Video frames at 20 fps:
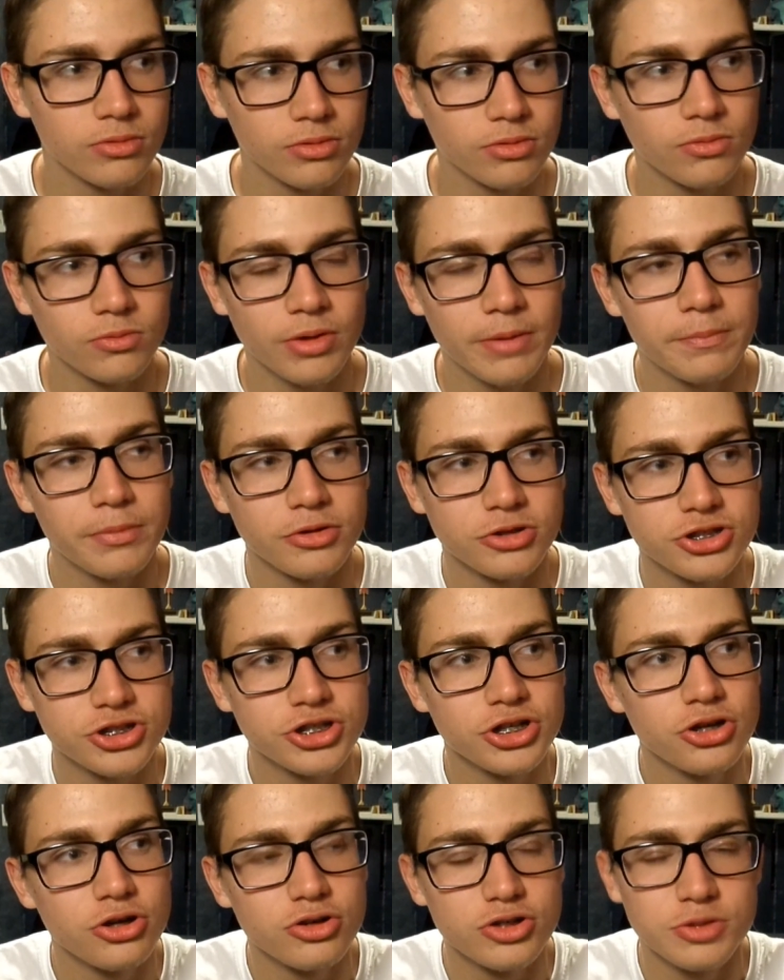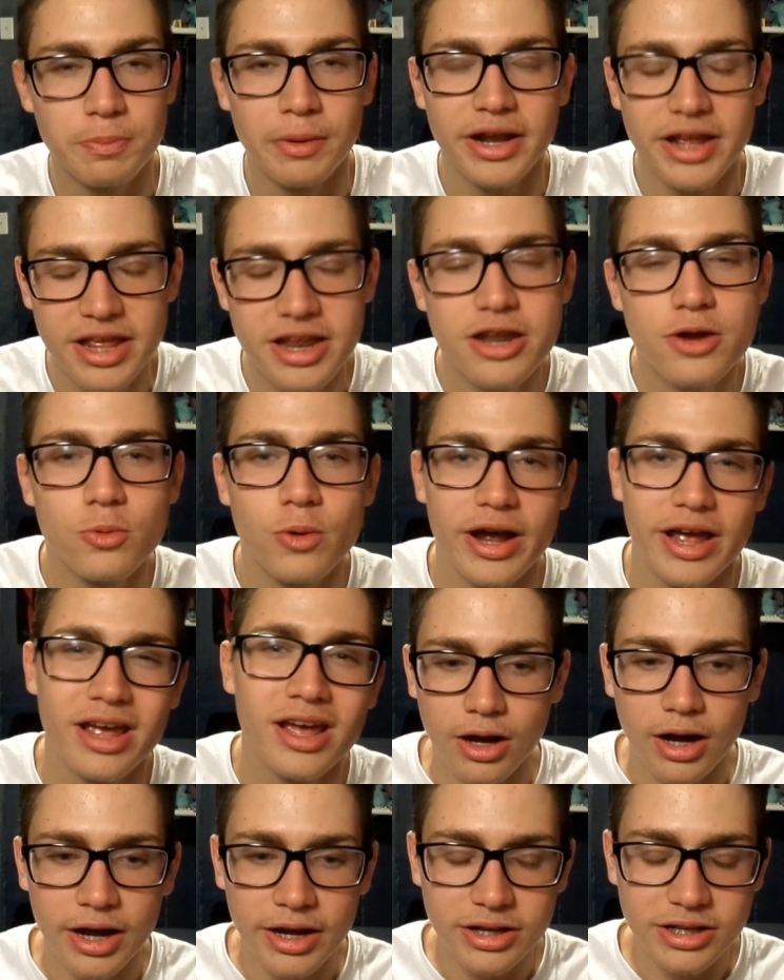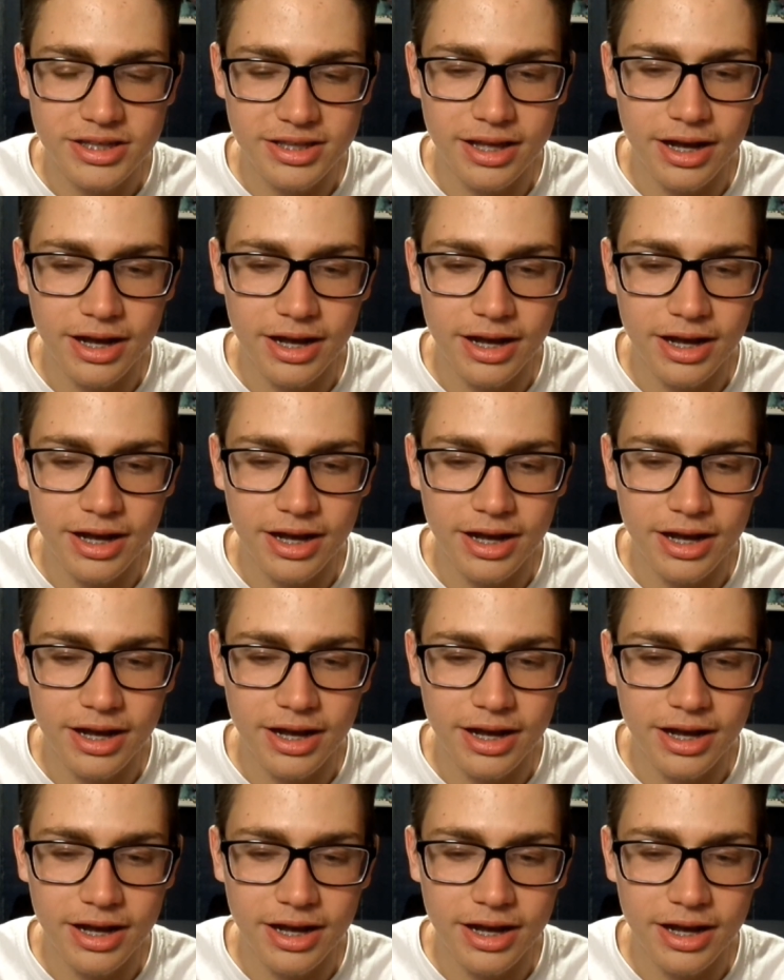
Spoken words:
rip your shoes. But anyway, I